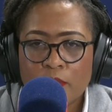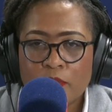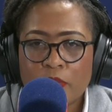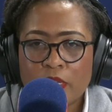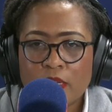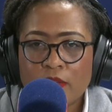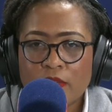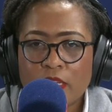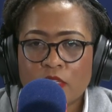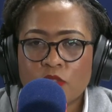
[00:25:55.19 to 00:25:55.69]

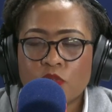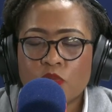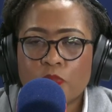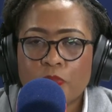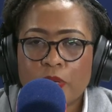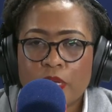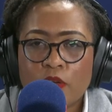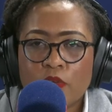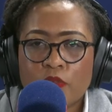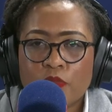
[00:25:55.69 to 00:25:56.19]
meaning that you'll
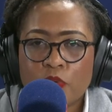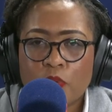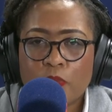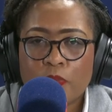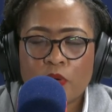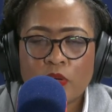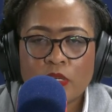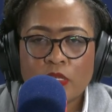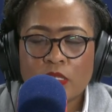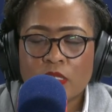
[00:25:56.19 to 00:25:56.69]
pay off your
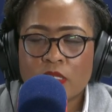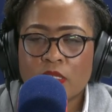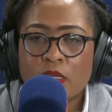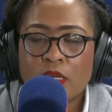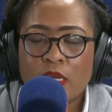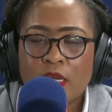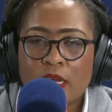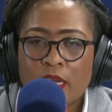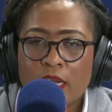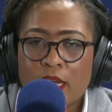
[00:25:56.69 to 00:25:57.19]
bond
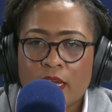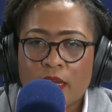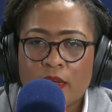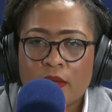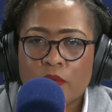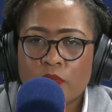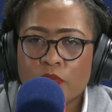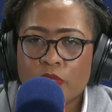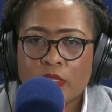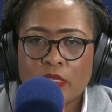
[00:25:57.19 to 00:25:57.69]

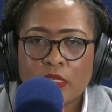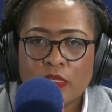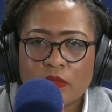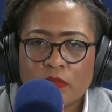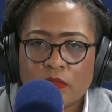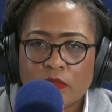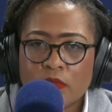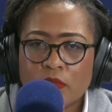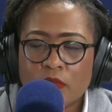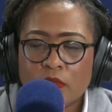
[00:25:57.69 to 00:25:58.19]

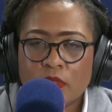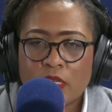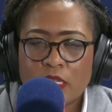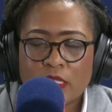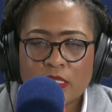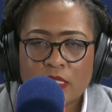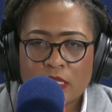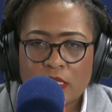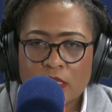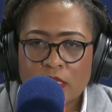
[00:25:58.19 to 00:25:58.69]
within,
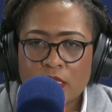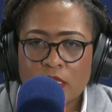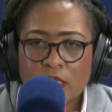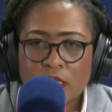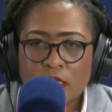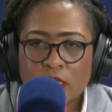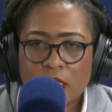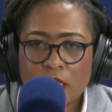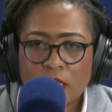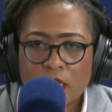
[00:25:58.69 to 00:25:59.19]
let's say,
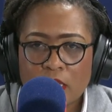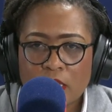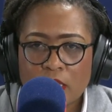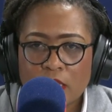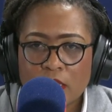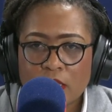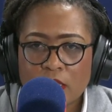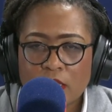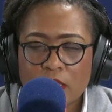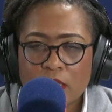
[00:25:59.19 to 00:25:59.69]
16
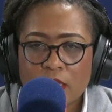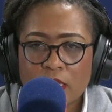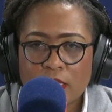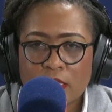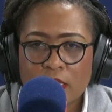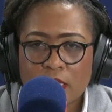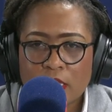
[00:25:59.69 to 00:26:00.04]
years, as